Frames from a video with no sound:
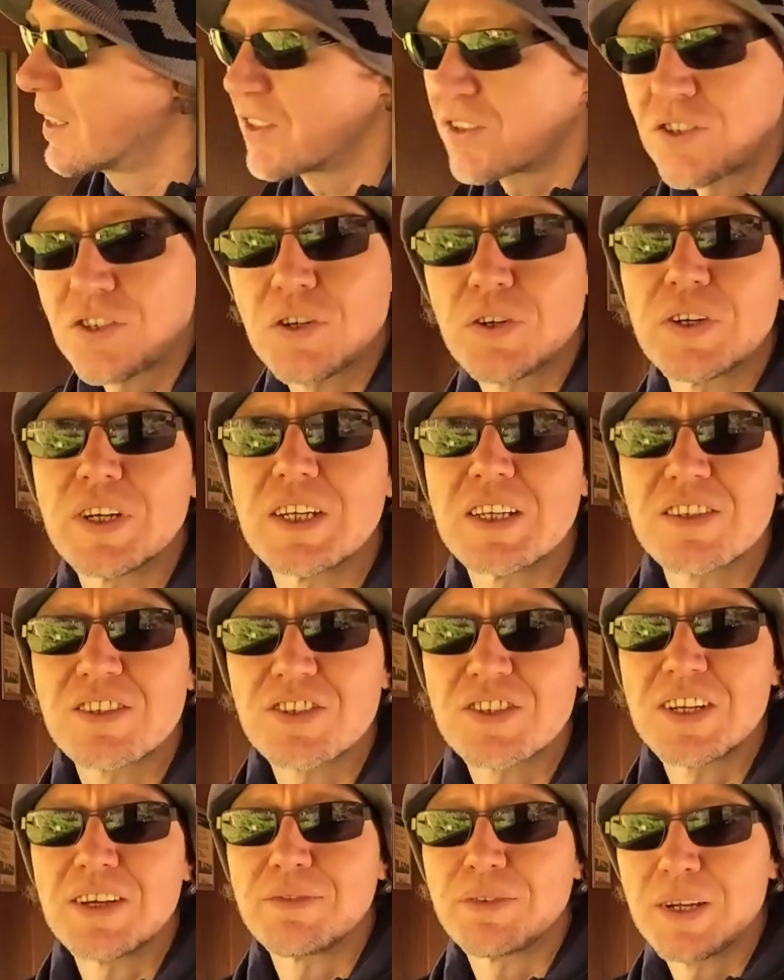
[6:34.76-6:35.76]
Sorry,
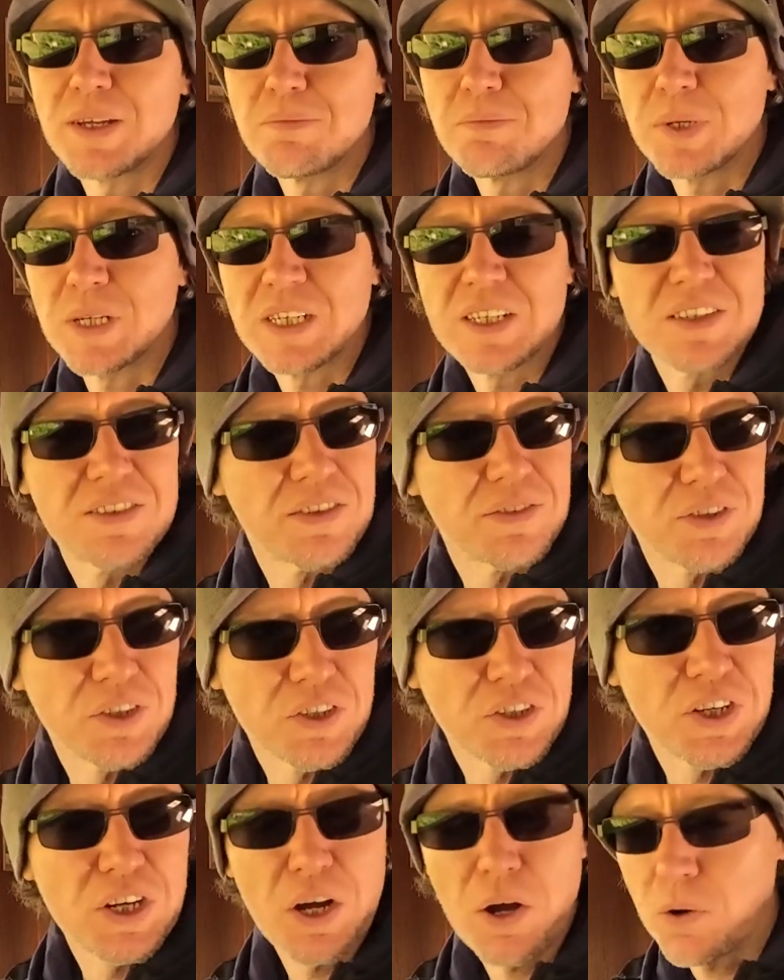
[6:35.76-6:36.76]
sniffling because I've got
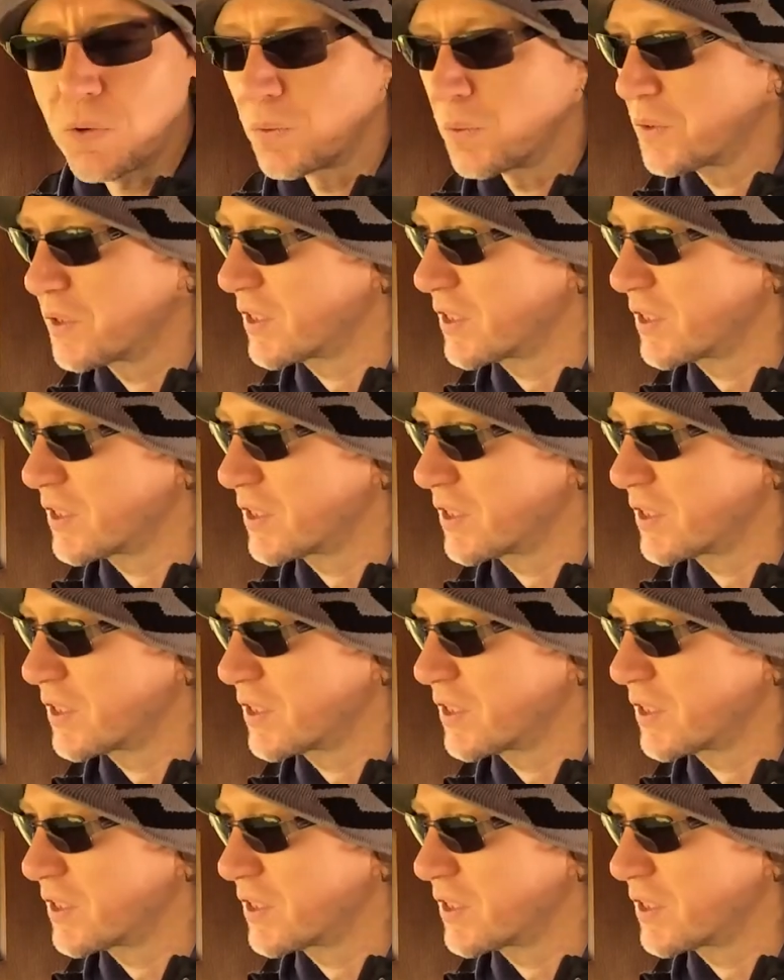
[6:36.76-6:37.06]
a cold